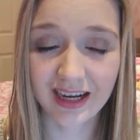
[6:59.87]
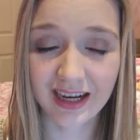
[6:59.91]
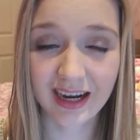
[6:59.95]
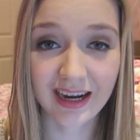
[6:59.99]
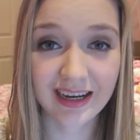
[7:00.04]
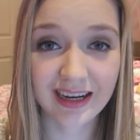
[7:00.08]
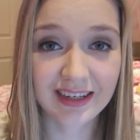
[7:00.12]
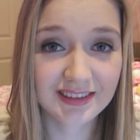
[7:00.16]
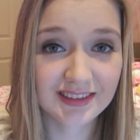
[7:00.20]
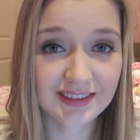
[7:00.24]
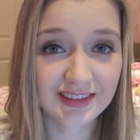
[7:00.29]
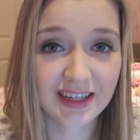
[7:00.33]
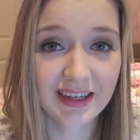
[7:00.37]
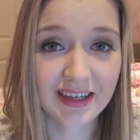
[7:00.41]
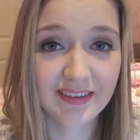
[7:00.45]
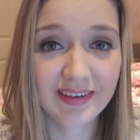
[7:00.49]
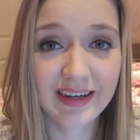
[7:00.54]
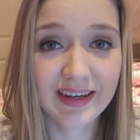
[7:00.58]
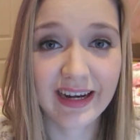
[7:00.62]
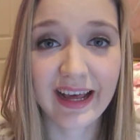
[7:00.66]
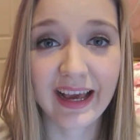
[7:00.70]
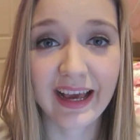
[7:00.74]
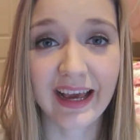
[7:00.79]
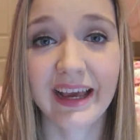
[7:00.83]
I use it
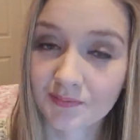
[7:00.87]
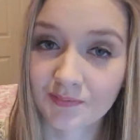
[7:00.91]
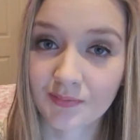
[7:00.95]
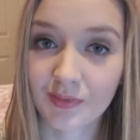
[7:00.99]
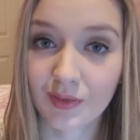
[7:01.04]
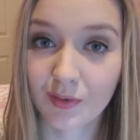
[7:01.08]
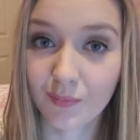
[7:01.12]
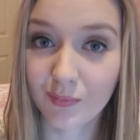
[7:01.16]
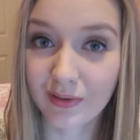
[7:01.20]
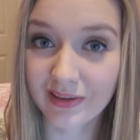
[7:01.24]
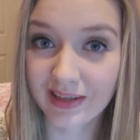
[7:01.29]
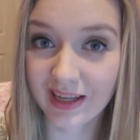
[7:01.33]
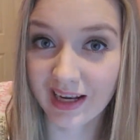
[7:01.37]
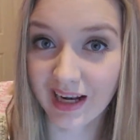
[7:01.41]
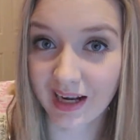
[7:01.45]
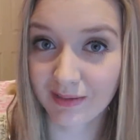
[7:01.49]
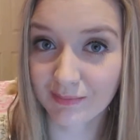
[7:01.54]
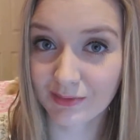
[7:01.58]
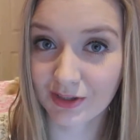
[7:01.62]
every day. The one that I'm